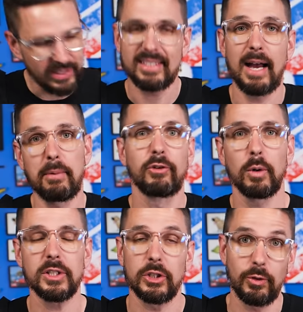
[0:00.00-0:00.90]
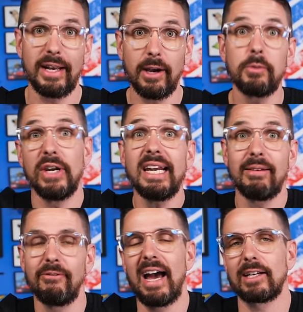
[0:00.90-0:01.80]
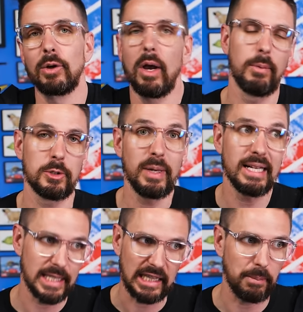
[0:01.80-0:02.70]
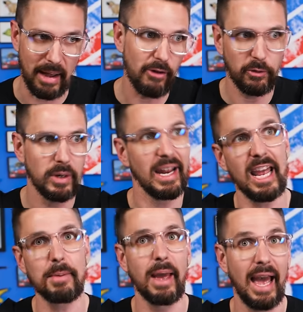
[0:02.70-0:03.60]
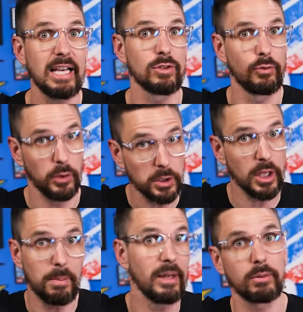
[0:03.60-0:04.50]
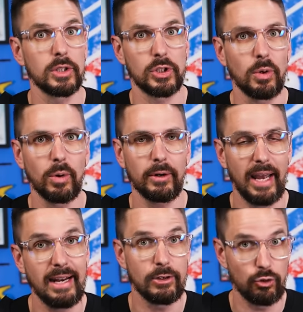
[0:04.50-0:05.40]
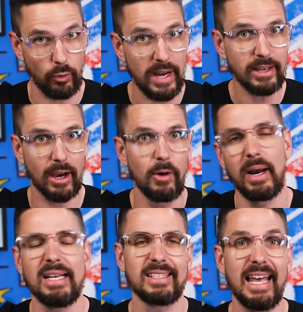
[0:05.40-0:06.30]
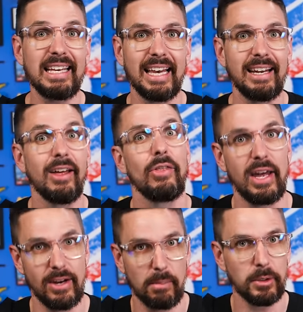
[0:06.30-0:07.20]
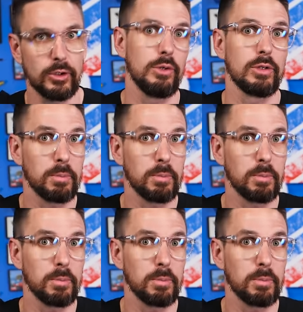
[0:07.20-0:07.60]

this time, of course, Draco did in fact do it, which means that the Malfoy name has fully been restored and Draco has taken that #2